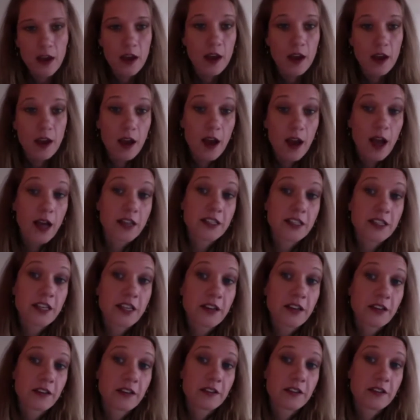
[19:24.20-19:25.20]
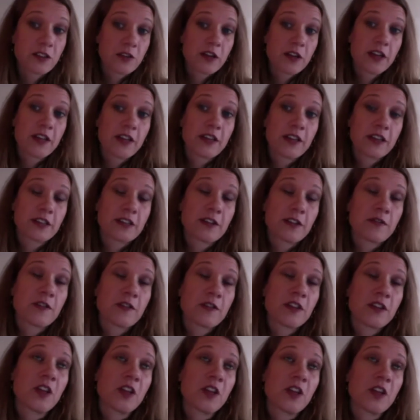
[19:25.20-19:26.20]
I'll tell you a story that several
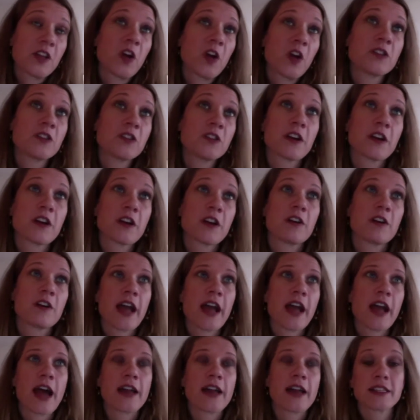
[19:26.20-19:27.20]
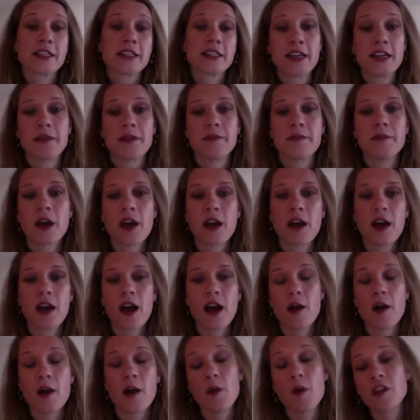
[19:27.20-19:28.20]
years ago, I had a team,
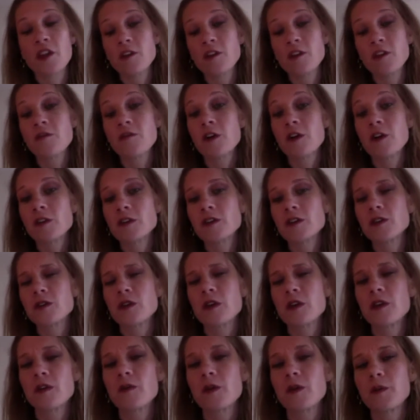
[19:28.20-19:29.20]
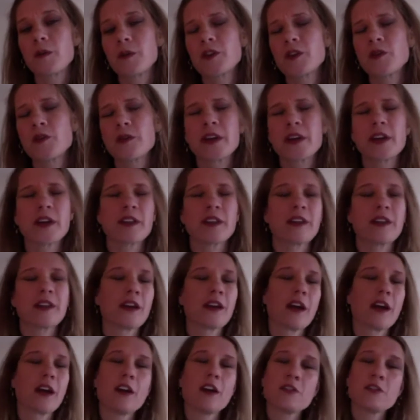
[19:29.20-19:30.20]
all their phones were between, I think,
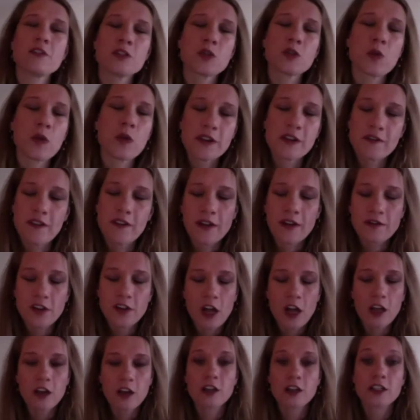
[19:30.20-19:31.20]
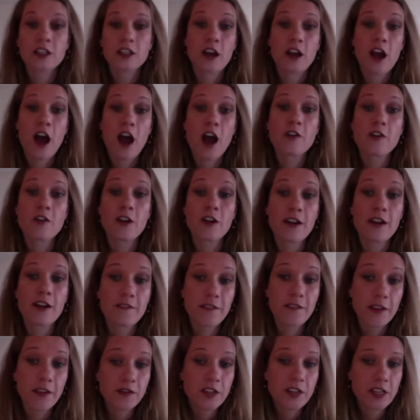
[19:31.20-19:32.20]
$125 and
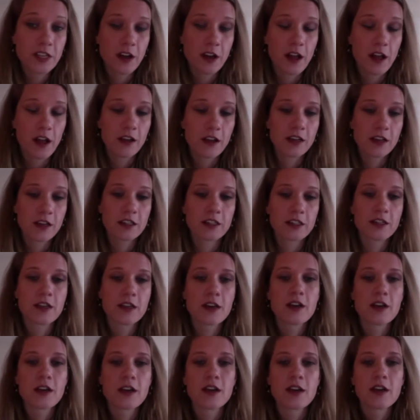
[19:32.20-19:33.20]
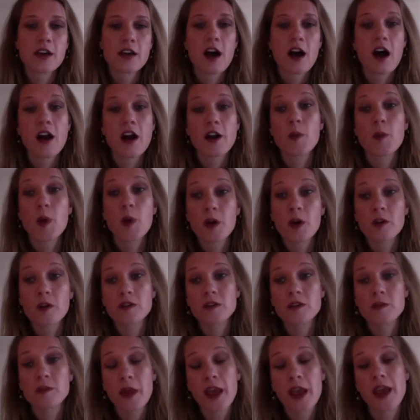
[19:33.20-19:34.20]
$150 on a
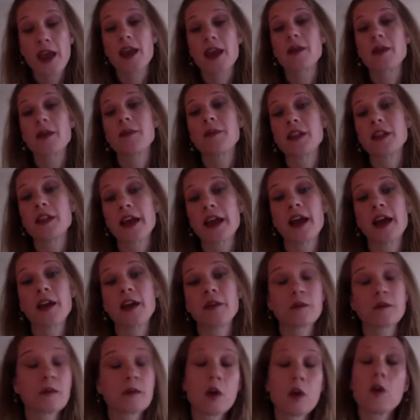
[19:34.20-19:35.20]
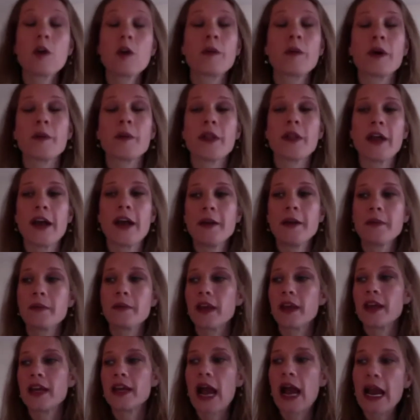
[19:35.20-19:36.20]
postpaid plan, corporate plan, and
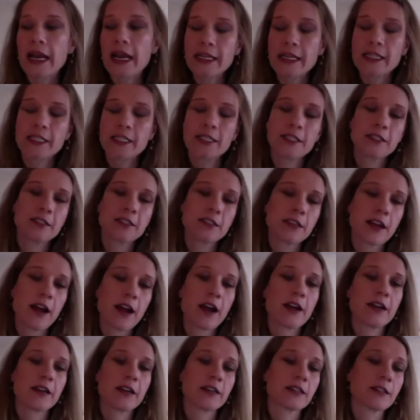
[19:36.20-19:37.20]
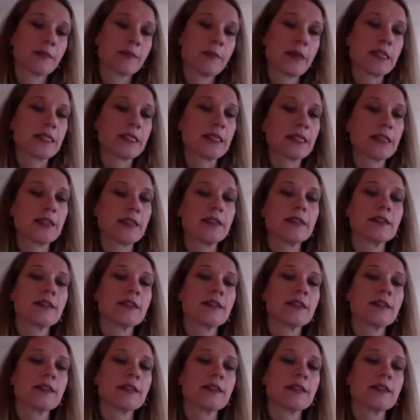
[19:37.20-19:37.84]
I needed to cut expenses.